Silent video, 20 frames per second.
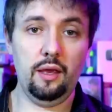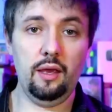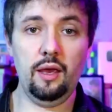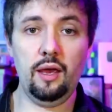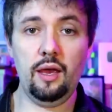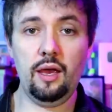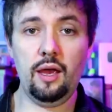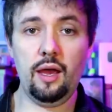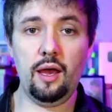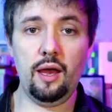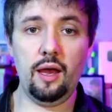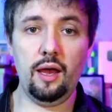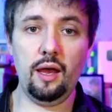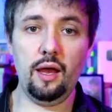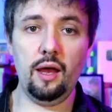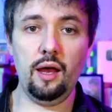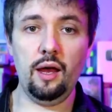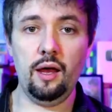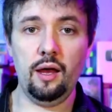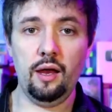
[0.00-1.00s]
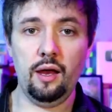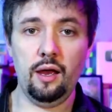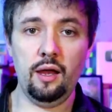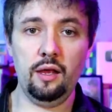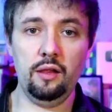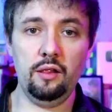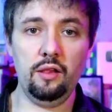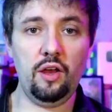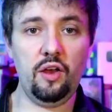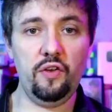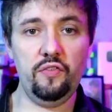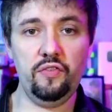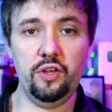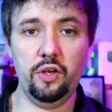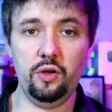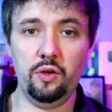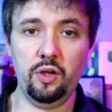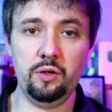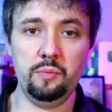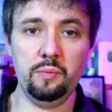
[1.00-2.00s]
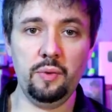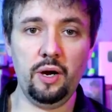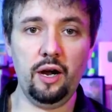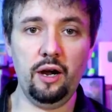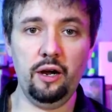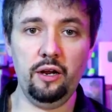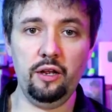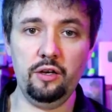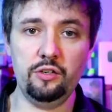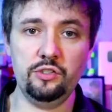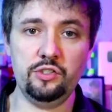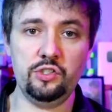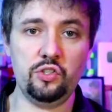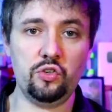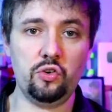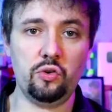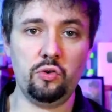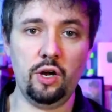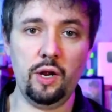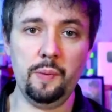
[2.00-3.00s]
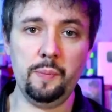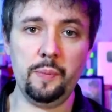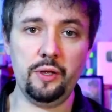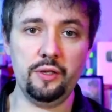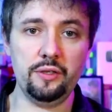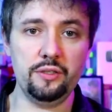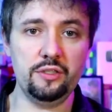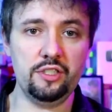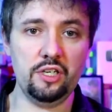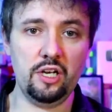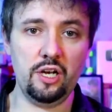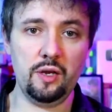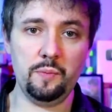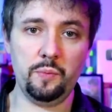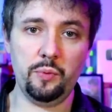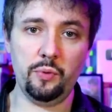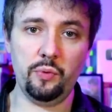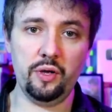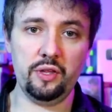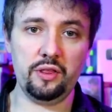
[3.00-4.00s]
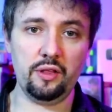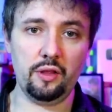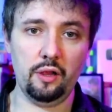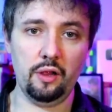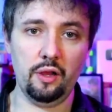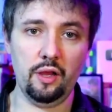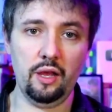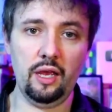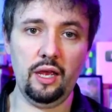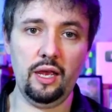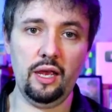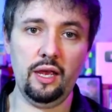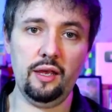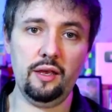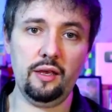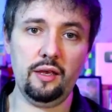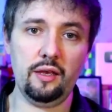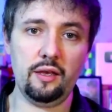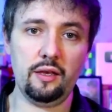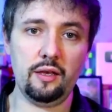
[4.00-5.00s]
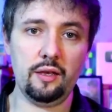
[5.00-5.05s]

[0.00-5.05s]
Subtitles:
Yeah, I love doing Mario's triple jump with Link.